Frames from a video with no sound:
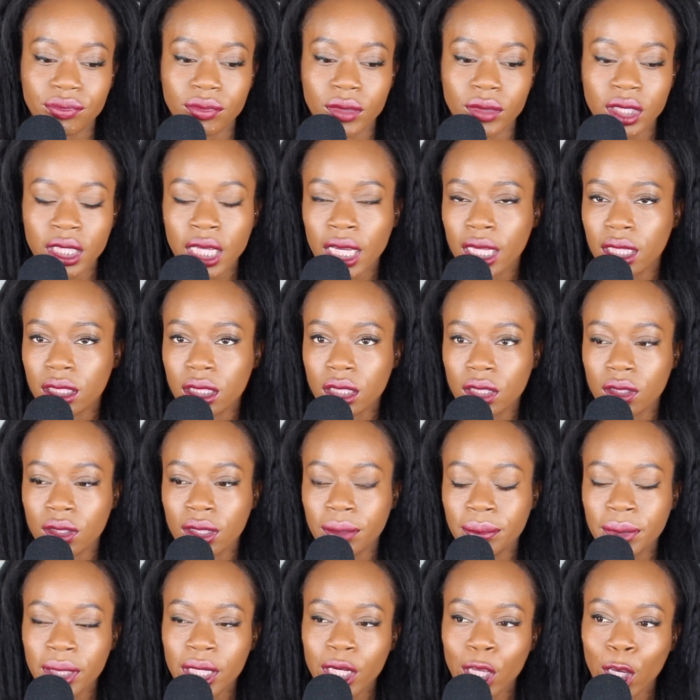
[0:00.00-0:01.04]
Yeah, so
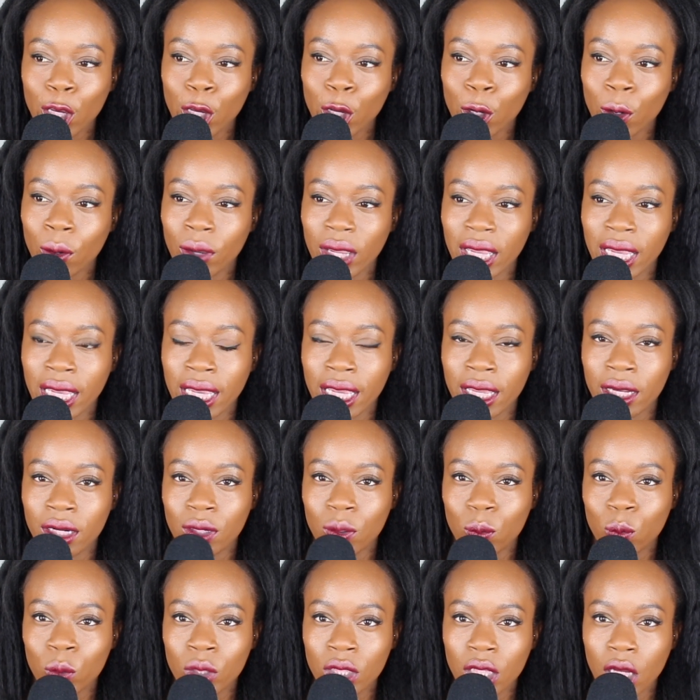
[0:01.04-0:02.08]
let me know. And
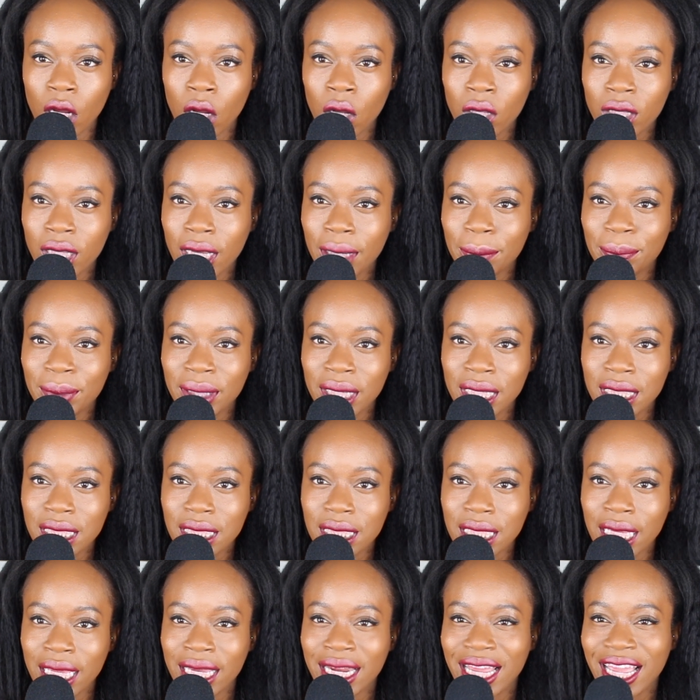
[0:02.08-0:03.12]
with all that being
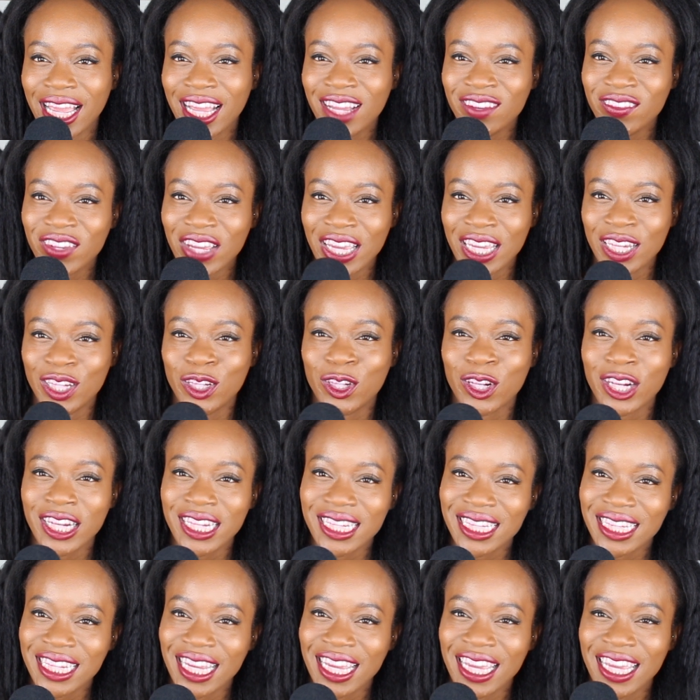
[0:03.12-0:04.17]
said, have a
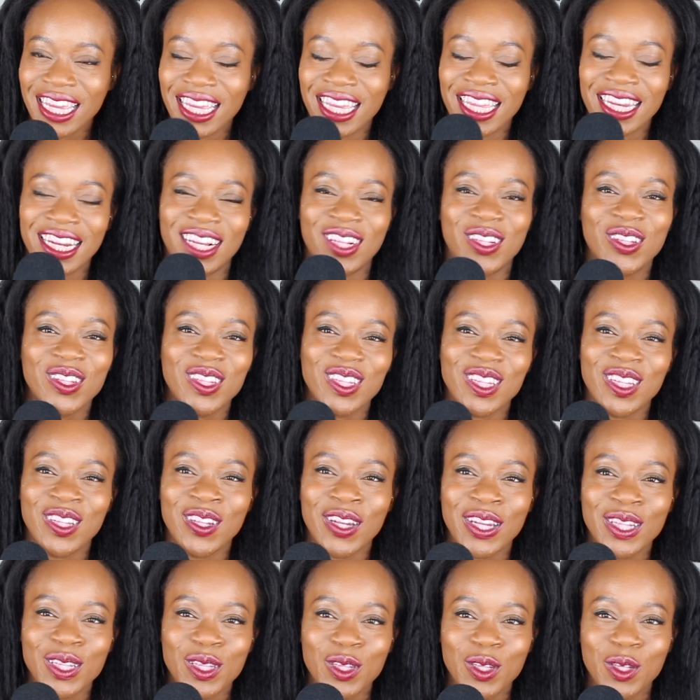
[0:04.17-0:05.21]
great day and I'll see you
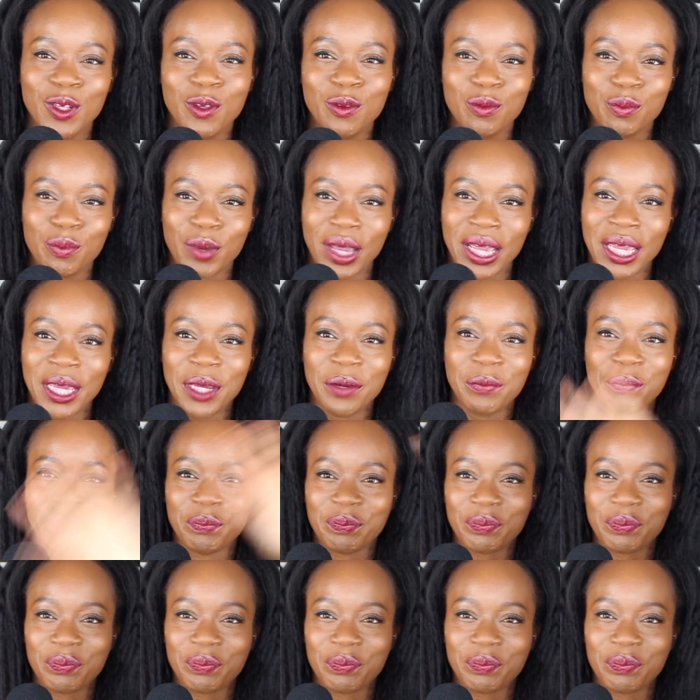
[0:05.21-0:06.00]
guys soon. Bye.